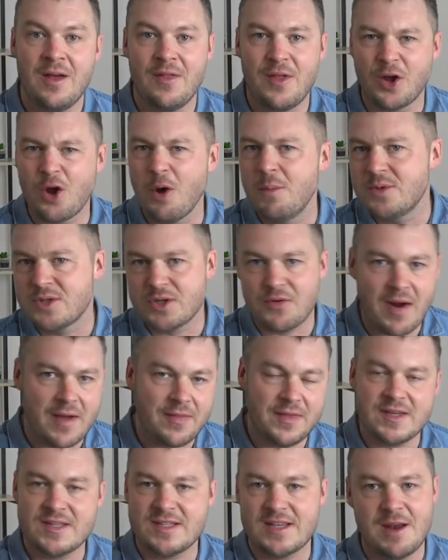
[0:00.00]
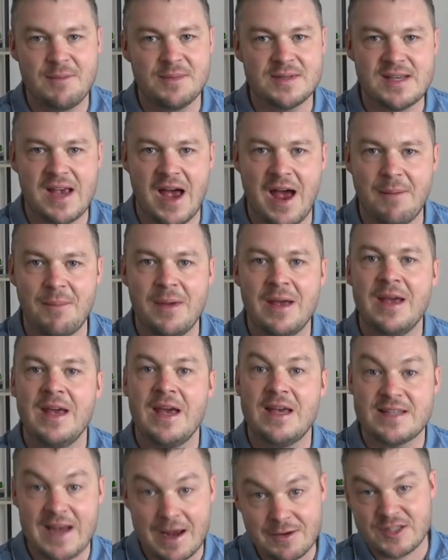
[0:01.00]
that comes around the same time
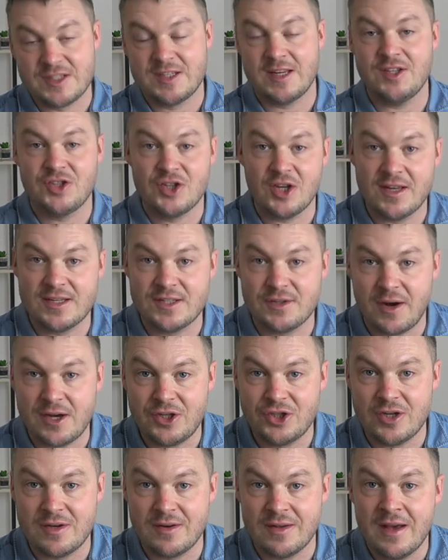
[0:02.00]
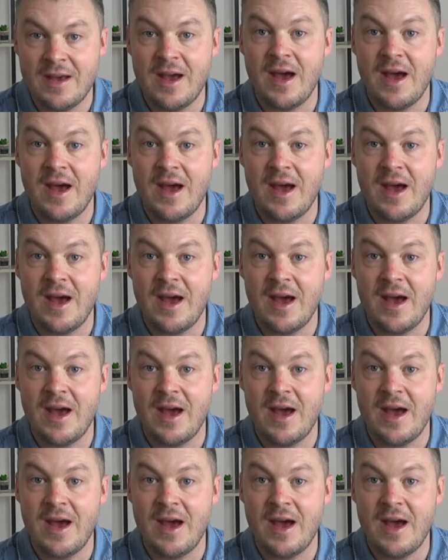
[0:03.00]
is how to teach alliteration.